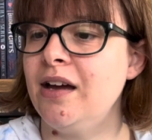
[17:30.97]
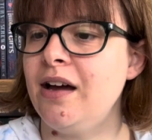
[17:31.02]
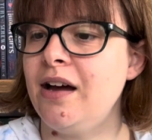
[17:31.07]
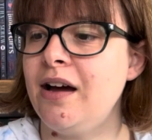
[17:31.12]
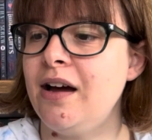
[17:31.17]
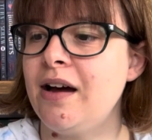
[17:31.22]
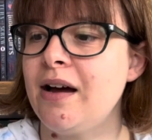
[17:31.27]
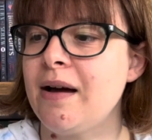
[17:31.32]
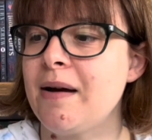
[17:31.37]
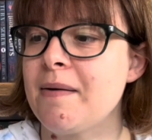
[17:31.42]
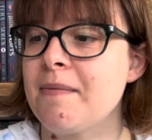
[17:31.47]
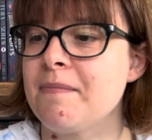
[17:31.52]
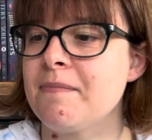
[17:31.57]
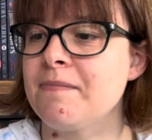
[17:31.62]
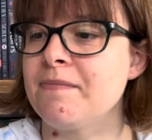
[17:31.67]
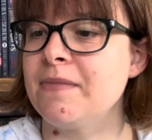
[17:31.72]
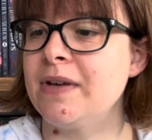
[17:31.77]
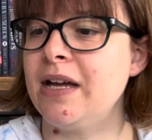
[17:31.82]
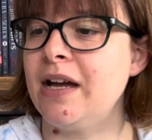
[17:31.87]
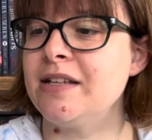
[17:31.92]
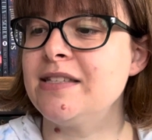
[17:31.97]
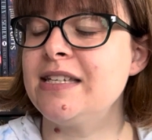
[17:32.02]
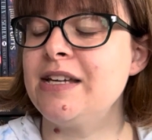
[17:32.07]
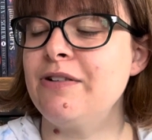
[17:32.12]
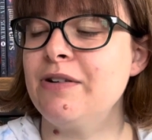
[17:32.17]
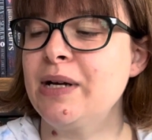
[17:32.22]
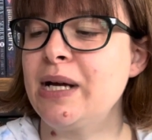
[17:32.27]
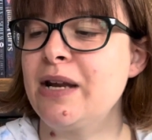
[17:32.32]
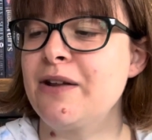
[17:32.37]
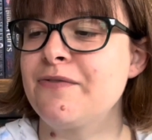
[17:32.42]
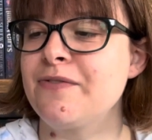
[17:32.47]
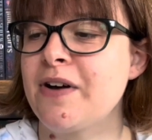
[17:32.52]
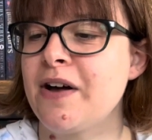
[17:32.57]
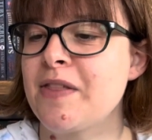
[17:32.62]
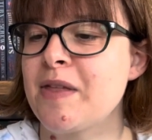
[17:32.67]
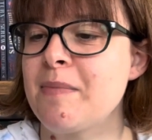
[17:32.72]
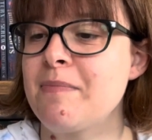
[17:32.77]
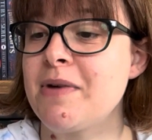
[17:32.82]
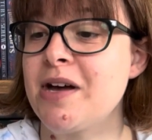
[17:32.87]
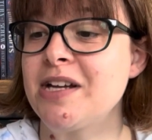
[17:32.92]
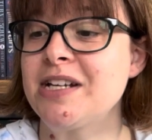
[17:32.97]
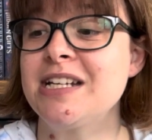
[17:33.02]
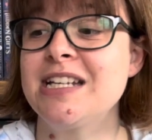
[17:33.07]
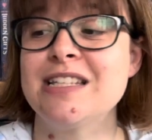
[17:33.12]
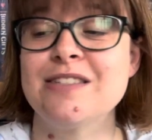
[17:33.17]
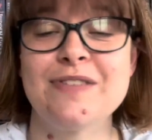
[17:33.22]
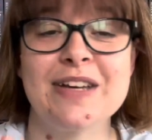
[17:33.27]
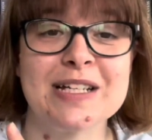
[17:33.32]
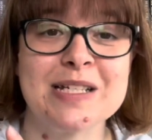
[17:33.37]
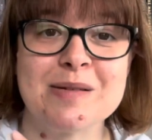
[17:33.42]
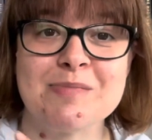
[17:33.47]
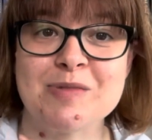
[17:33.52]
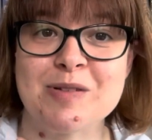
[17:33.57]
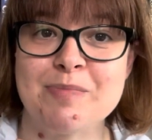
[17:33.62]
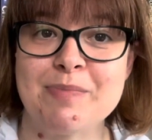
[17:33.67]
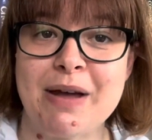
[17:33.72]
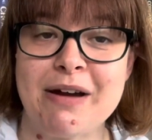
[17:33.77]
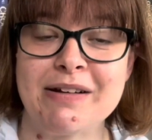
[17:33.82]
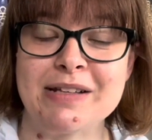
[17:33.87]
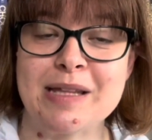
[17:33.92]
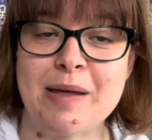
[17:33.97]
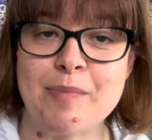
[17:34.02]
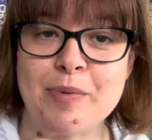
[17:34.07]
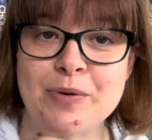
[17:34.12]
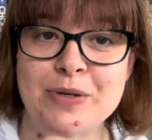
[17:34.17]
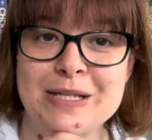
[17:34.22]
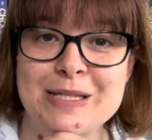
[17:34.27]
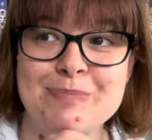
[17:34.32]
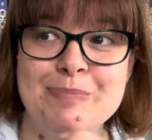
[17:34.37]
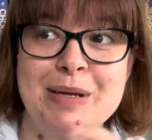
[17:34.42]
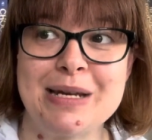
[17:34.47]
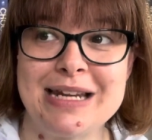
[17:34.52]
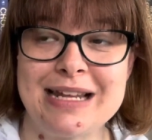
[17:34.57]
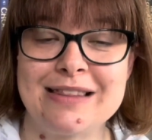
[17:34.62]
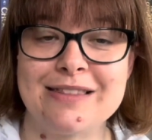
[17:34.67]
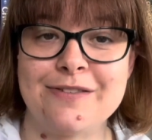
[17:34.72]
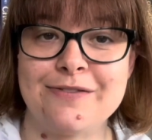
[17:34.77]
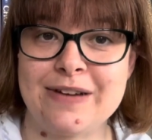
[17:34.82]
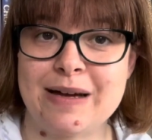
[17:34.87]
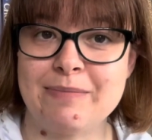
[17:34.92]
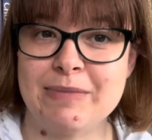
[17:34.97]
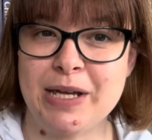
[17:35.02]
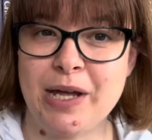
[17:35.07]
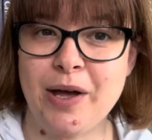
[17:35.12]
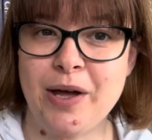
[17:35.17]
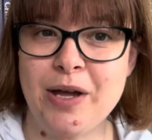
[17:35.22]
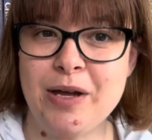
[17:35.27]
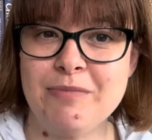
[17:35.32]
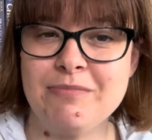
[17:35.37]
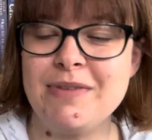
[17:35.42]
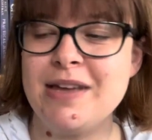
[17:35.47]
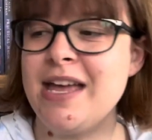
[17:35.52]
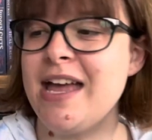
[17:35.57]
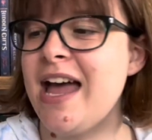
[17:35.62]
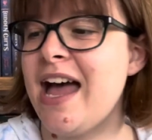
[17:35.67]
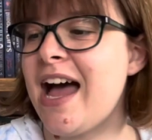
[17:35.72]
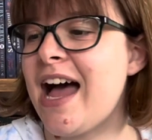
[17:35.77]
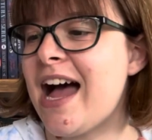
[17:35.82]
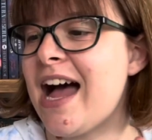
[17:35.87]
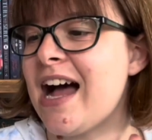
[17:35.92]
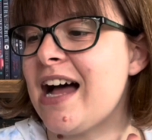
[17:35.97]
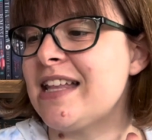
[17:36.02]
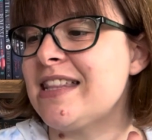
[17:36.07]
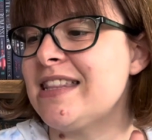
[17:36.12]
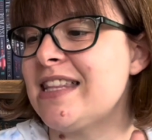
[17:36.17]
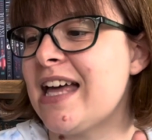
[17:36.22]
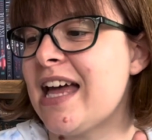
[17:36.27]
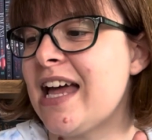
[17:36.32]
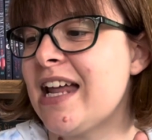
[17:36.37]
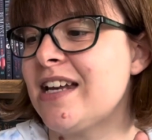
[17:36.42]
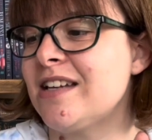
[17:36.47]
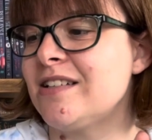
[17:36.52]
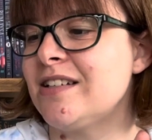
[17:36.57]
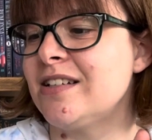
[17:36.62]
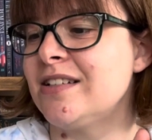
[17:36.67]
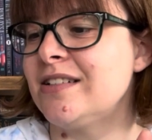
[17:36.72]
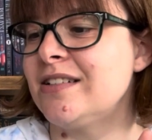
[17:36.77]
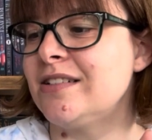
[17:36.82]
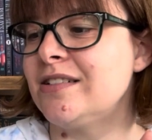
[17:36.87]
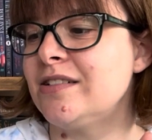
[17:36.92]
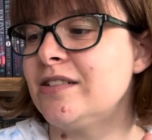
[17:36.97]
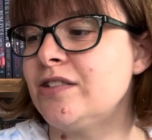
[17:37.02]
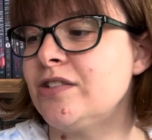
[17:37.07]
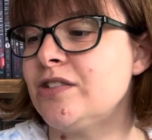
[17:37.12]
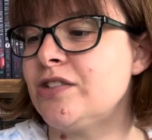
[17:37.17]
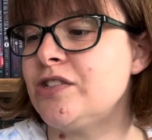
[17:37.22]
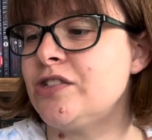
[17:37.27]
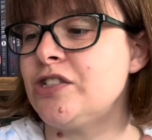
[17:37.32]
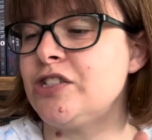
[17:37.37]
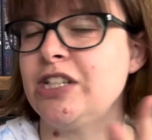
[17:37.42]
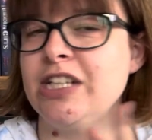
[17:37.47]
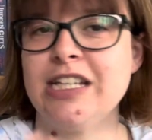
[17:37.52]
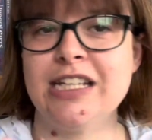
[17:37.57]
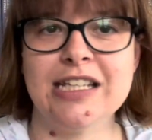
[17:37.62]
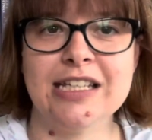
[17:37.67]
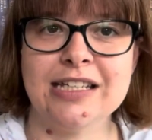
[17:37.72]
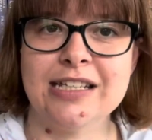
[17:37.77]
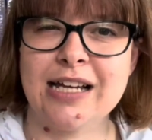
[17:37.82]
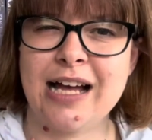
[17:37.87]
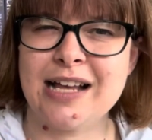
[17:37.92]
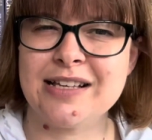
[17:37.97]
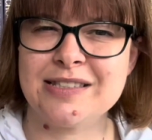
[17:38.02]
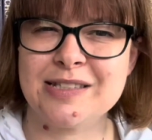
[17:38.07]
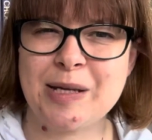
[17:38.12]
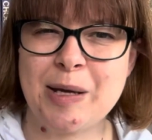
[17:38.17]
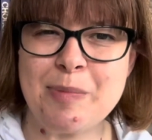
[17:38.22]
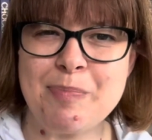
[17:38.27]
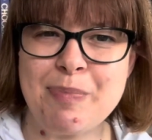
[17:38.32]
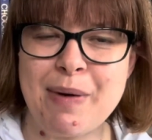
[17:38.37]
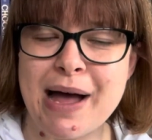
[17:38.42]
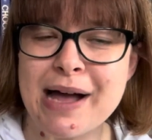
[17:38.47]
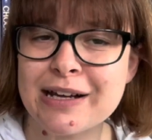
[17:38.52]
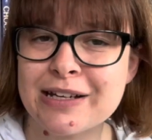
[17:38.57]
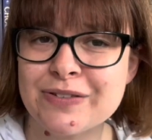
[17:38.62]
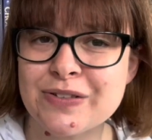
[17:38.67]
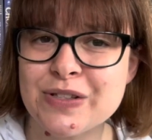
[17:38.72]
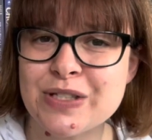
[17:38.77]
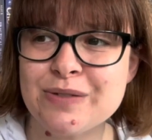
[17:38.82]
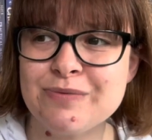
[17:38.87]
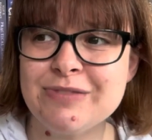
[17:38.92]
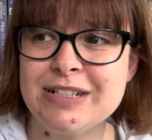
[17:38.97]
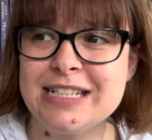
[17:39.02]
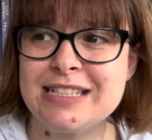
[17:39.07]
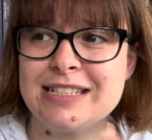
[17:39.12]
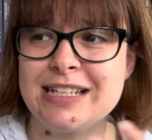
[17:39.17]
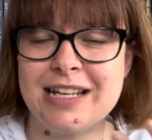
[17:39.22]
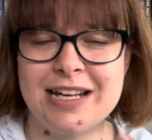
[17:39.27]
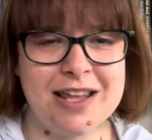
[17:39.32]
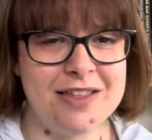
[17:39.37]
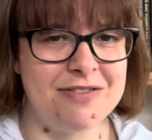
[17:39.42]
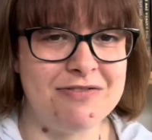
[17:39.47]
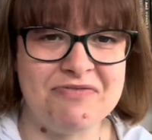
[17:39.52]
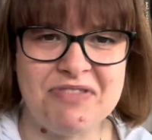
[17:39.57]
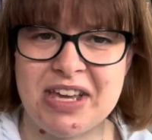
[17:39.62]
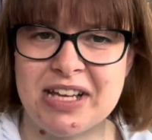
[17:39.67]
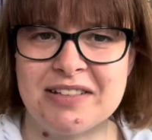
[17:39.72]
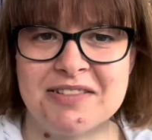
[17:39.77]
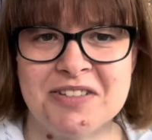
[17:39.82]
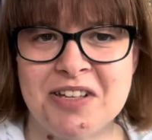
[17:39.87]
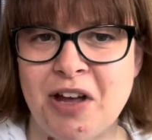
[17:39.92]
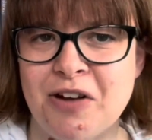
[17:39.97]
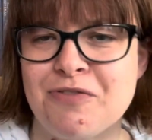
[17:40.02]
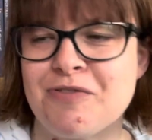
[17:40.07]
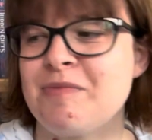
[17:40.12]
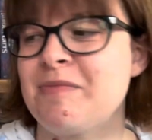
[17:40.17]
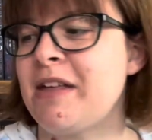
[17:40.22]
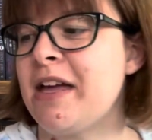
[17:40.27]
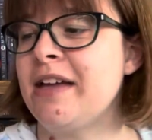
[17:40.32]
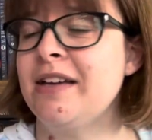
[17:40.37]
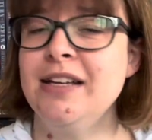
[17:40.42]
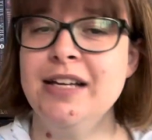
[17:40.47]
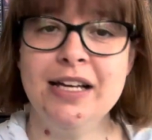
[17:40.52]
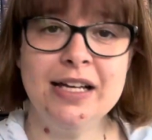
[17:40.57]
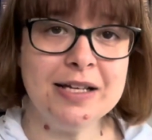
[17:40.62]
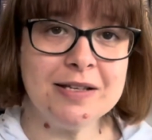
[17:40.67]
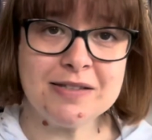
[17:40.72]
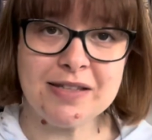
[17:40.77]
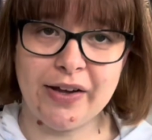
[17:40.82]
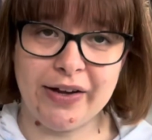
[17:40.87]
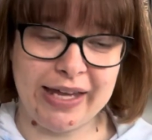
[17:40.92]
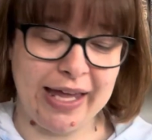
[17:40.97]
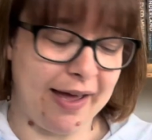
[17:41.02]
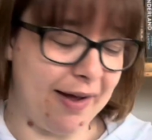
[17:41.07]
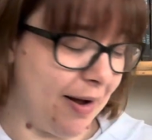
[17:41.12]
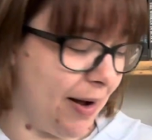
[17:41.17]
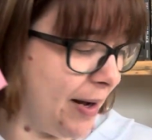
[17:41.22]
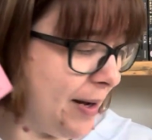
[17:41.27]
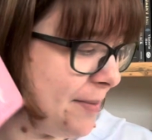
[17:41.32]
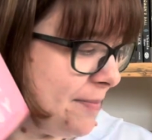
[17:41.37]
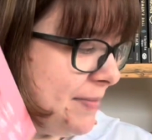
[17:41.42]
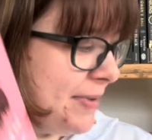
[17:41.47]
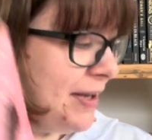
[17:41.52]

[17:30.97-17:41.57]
her serial killer father, murdered his victims and buried their bodies beneath the family home, and then she has to go back for some reason and things go from there. So yeah, I'm